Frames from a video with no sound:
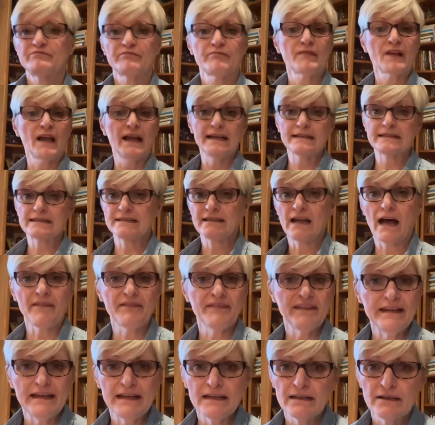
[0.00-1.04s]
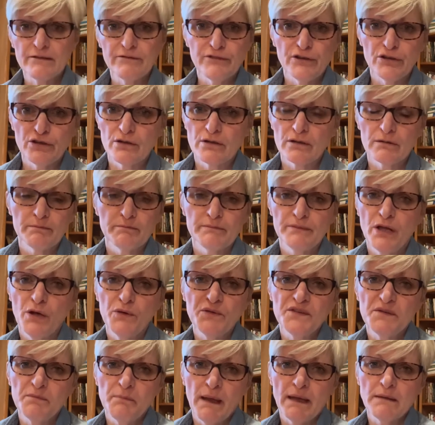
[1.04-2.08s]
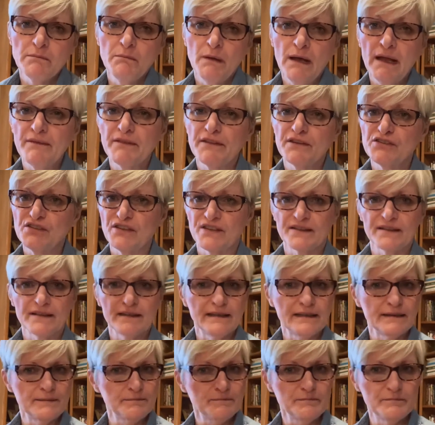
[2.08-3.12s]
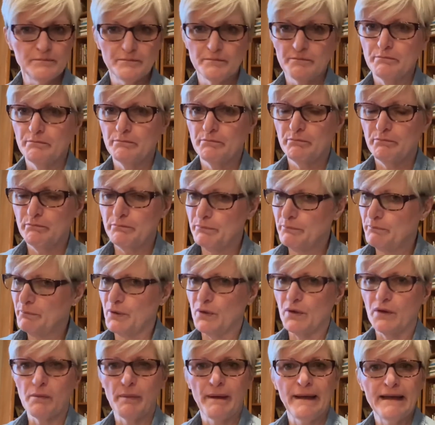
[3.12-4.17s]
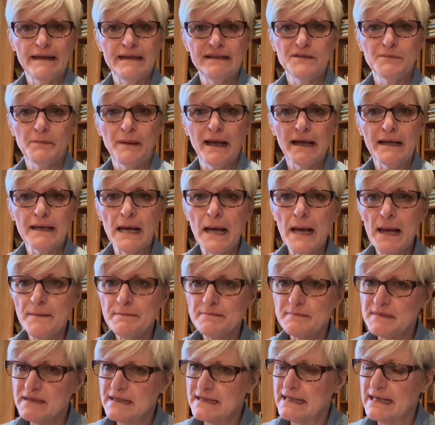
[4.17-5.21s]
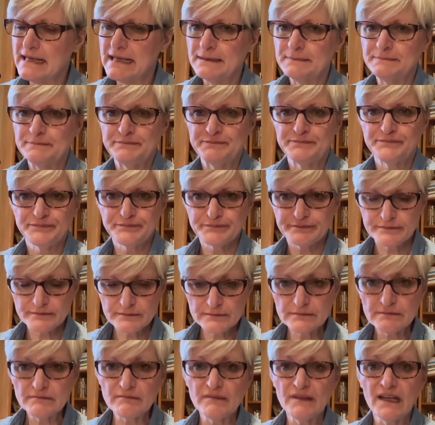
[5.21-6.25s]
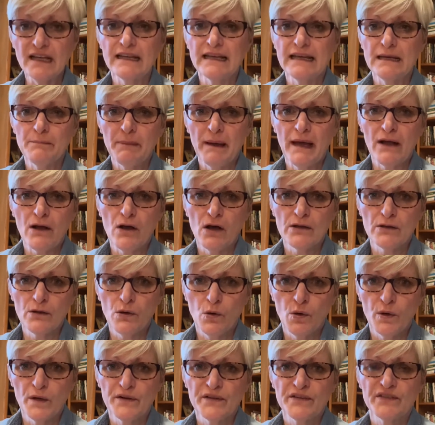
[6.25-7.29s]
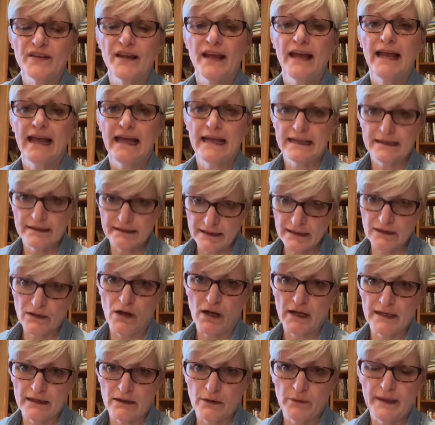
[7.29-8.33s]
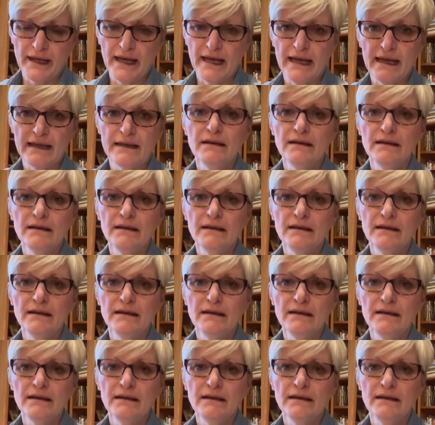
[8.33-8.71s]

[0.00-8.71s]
It's not the end of your no spend month. Just pull the panties back up, get get back on the horse and get on it, okay?